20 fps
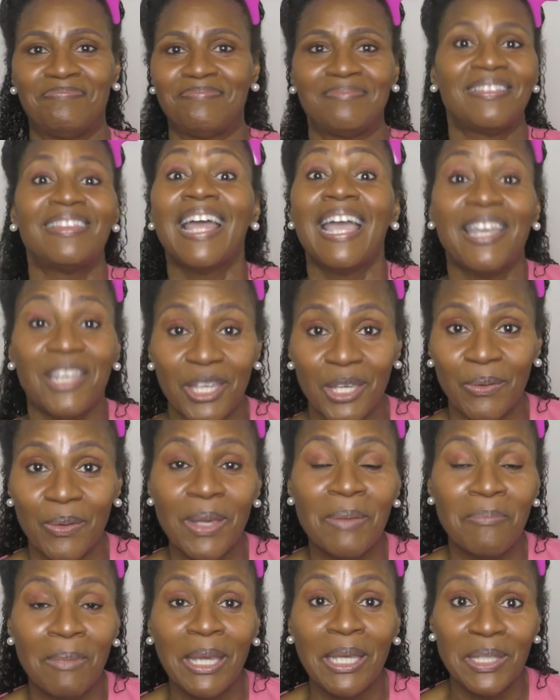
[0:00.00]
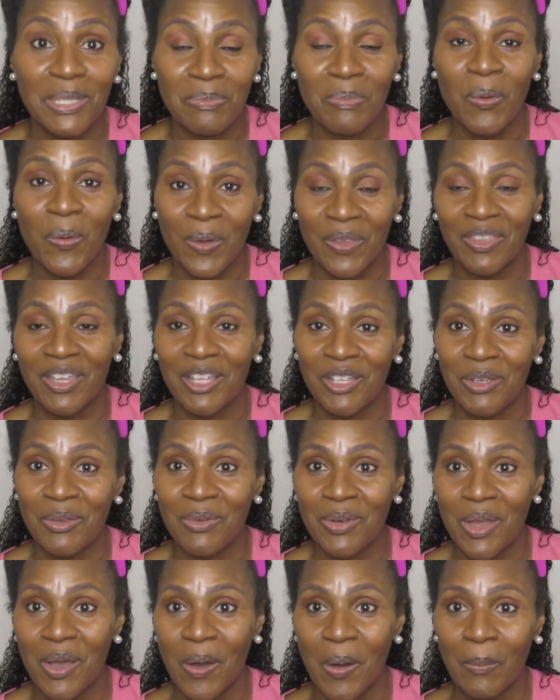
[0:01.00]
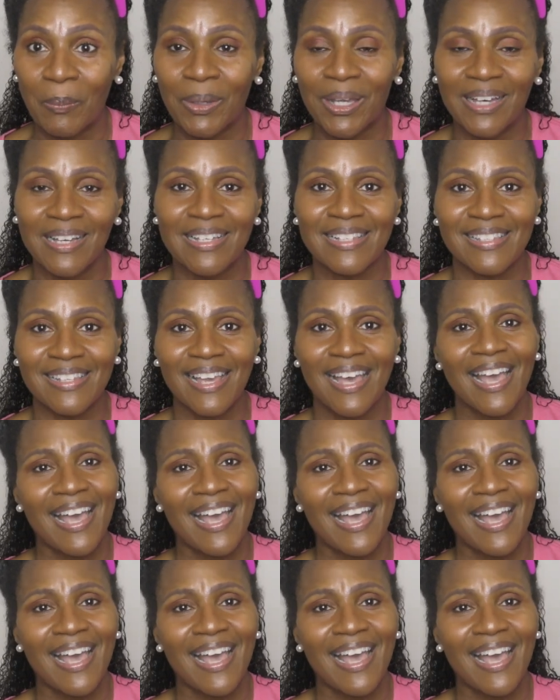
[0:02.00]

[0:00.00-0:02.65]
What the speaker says: Thank you, it means more than you know, because